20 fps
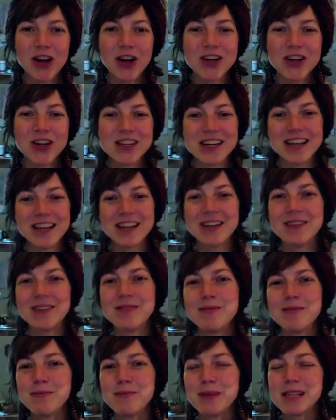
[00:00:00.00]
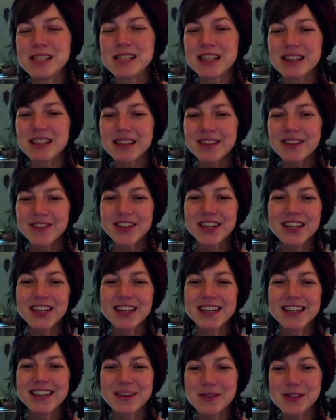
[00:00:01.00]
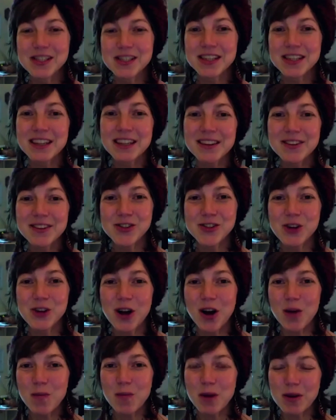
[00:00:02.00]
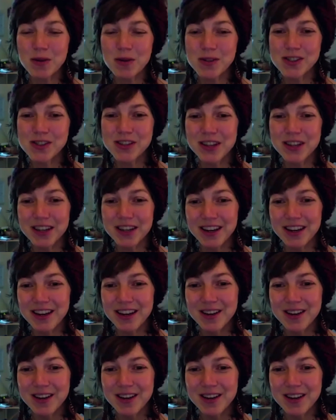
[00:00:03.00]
and a piece of liver, and it was a little strong, but it was good.